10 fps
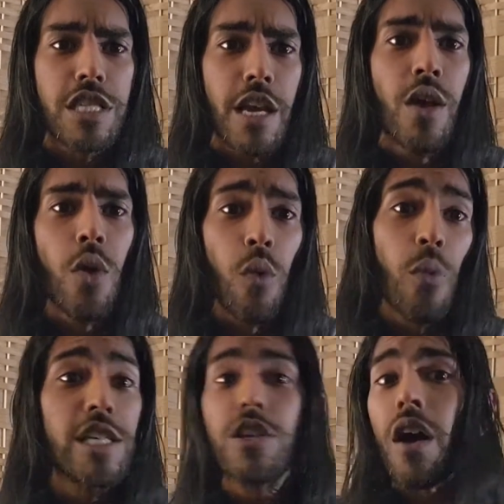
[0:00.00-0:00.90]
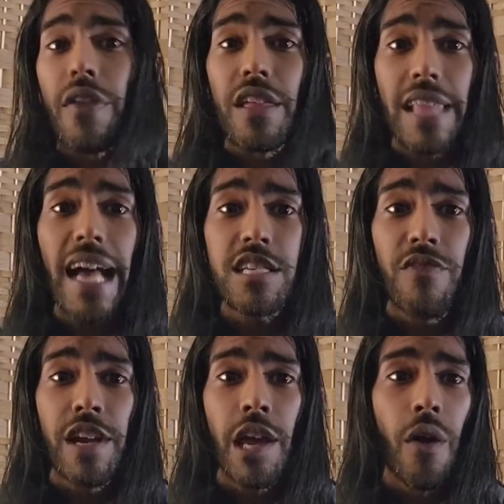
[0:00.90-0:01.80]
what we saw in the last
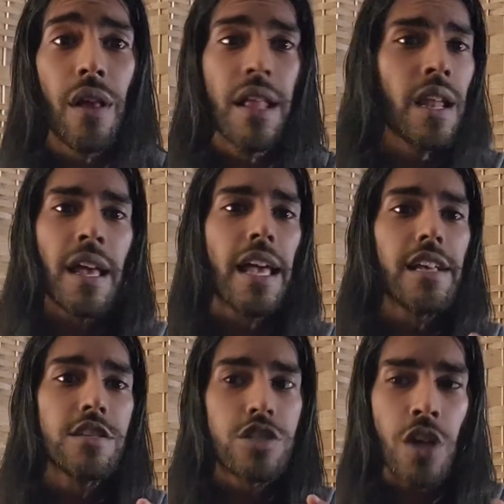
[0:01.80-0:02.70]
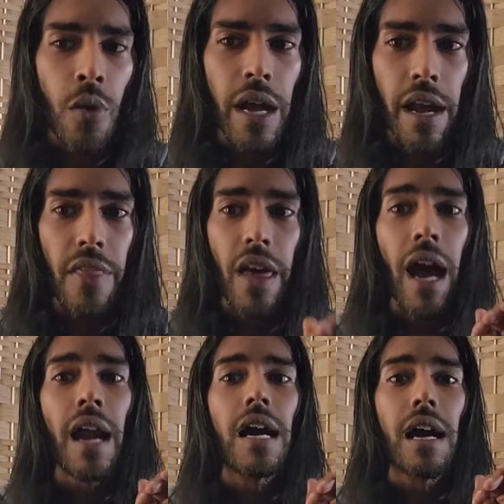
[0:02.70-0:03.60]
video is showing
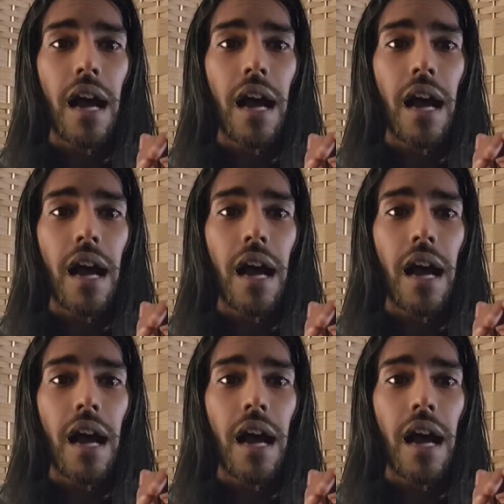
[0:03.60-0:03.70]
that, uh,